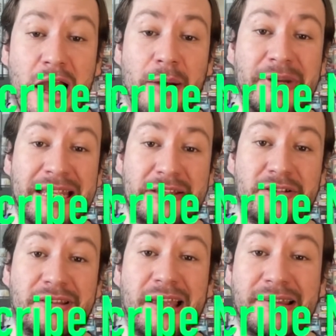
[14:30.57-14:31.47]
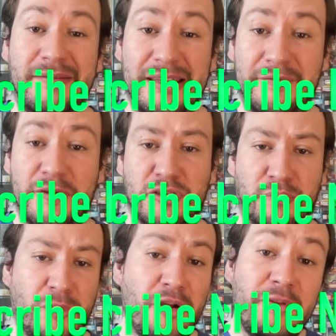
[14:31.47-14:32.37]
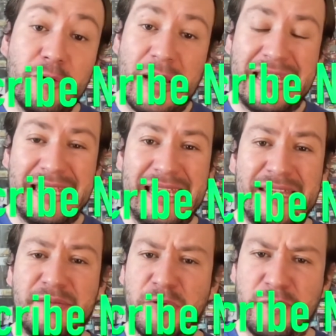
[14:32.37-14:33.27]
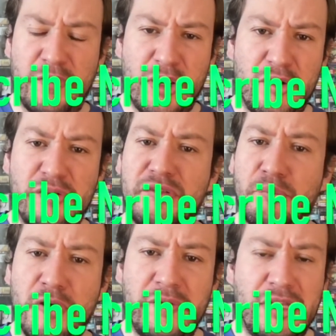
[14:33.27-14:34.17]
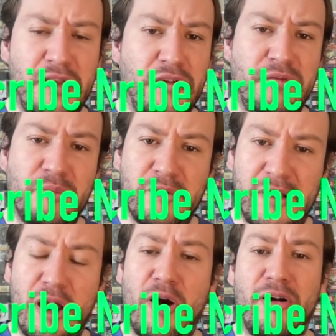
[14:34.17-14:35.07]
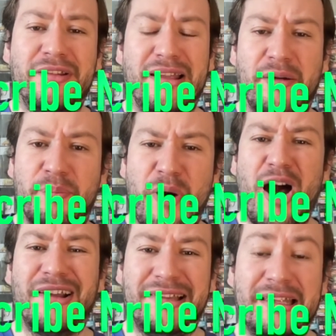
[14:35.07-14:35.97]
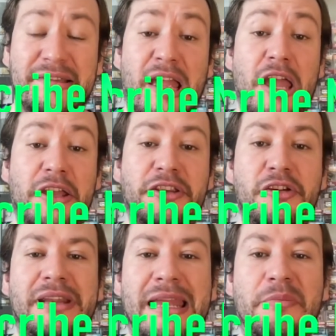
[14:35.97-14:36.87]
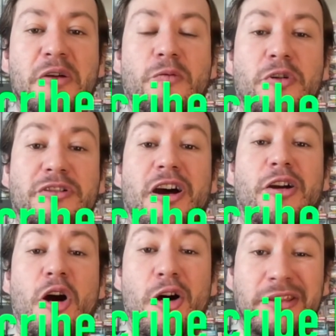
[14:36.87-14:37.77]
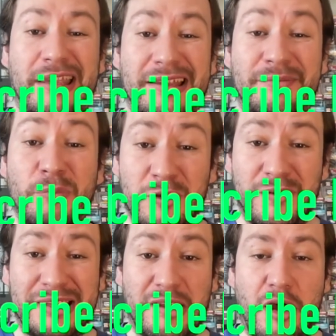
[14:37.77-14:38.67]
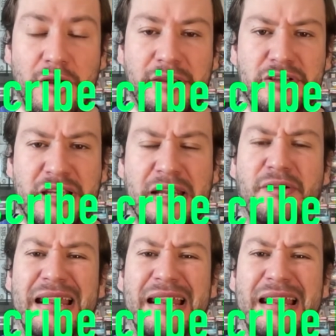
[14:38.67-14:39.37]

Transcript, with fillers: I'm going to get you tons of these future movie rankings, reviews, movie news, movie hauls, unboxings, you name it. We'll talk all things movies on this channel.